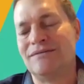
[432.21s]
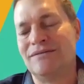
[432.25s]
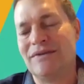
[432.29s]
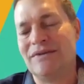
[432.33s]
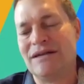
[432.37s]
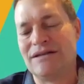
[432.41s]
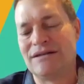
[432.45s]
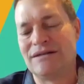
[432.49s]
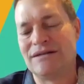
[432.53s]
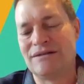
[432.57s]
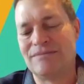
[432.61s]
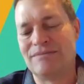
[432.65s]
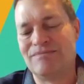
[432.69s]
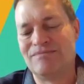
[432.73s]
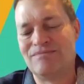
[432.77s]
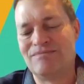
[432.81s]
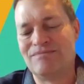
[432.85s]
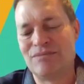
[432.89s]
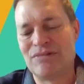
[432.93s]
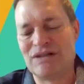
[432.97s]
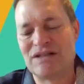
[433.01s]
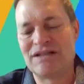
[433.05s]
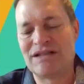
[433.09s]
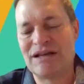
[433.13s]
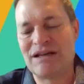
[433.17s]
There's a
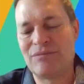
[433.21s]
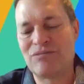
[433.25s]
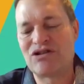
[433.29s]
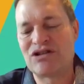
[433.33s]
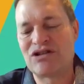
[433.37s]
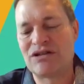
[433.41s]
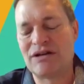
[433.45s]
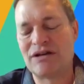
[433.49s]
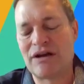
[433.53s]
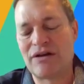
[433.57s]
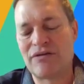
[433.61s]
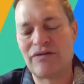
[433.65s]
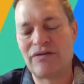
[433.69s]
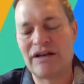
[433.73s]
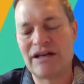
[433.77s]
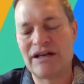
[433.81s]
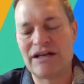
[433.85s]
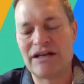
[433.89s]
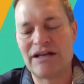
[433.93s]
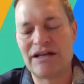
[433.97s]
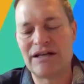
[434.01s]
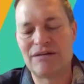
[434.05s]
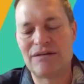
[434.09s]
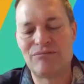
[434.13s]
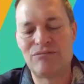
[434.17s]
perception, I
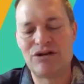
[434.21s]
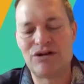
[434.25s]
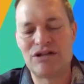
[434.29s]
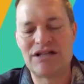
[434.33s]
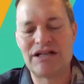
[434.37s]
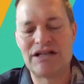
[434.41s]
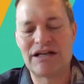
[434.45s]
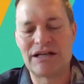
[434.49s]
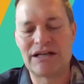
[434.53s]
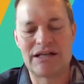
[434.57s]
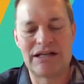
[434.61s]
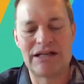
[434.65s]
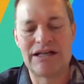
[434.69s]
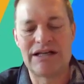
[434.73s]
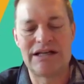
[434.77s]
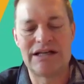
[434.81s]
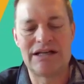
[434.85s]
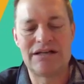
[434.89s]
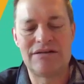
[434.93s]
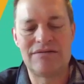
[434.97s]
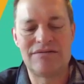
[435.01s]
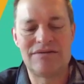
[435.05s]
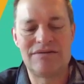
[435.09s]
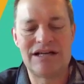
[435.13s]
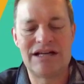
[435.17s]
think, particularly
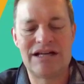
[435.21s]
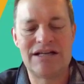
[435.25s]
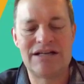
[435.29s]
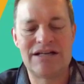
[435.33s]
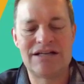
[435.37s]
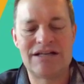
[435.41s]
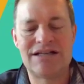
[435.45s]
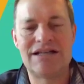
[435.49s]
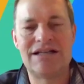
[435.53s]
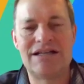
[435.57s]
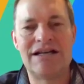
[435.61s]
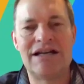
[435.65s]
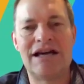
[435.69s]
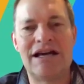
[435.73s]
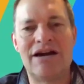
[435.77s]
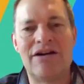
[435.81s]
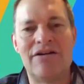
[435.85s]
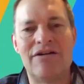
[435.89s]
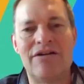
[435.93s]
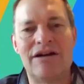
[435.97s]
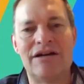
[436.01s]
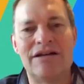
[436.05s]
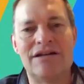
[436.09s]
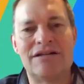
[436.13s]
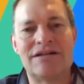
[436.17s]
in inner city
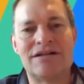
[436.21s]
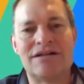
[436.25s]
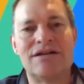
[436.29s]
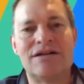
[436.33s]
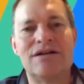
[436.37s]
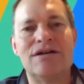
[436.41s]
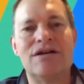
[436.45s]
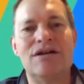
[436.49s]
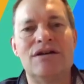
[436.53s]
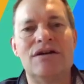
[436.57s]
areas,